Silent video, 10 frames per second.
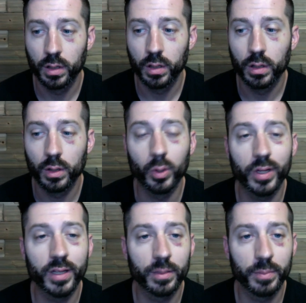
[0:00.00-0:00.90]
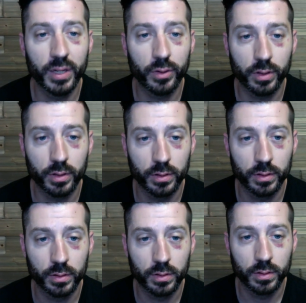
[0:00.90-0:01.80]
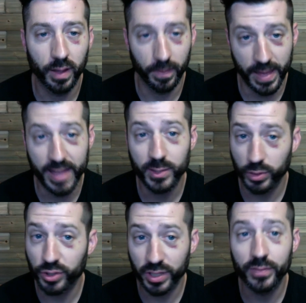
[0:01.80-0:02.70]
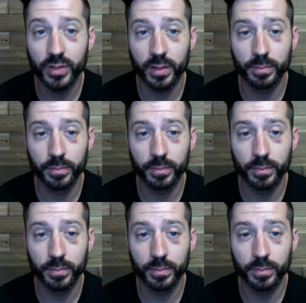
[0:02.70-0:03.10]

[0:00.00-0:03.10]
Look in the mirror, and that's what you're giving them.